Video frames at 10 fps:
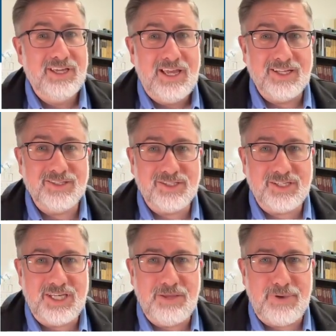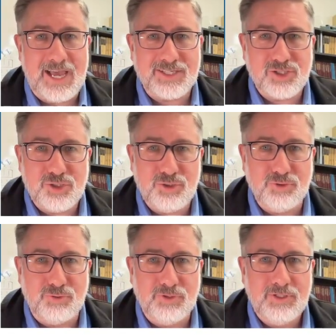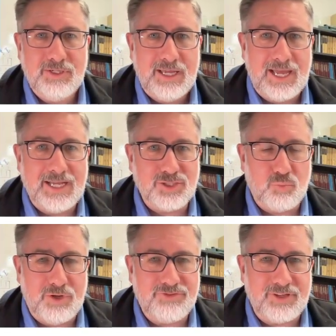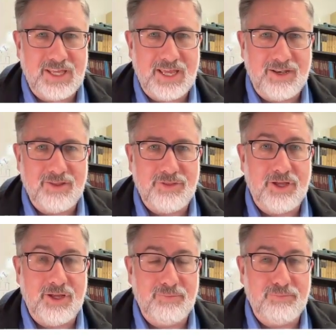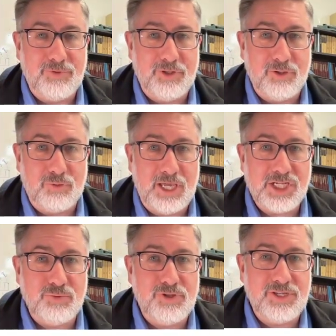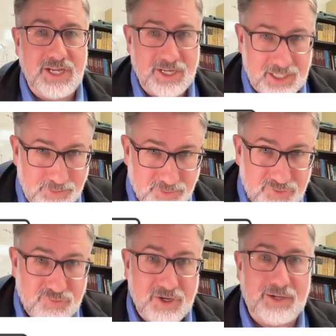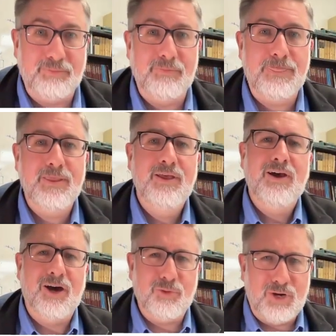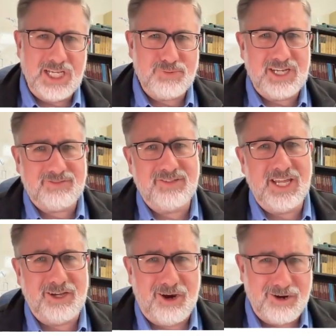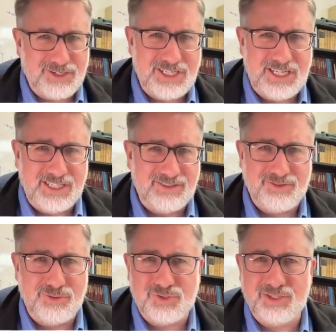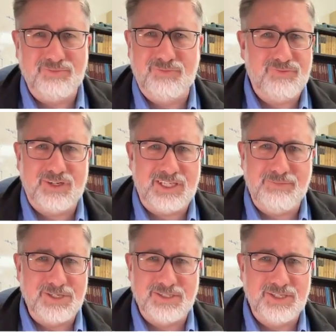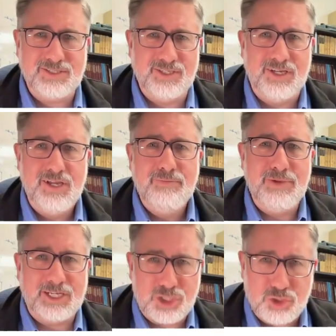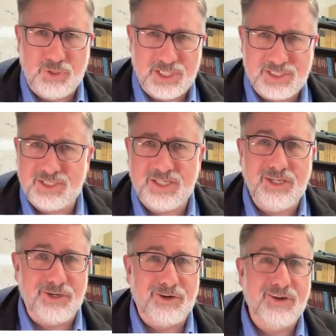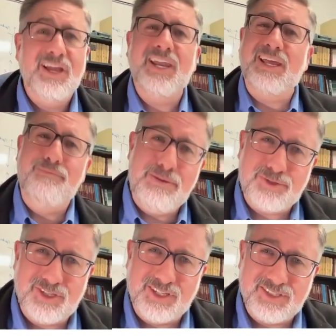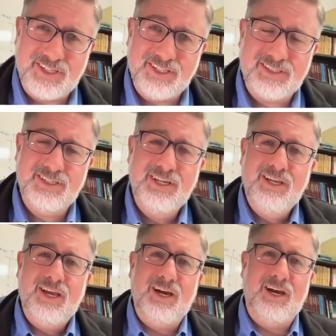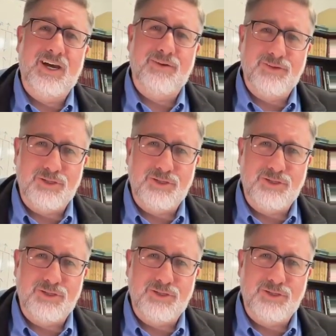and keep S2 as, once again, the, the location where the data comes from. Otherwise, we'd have to take RD and do some funky business to make a choice here. And again, MIPS does this uh,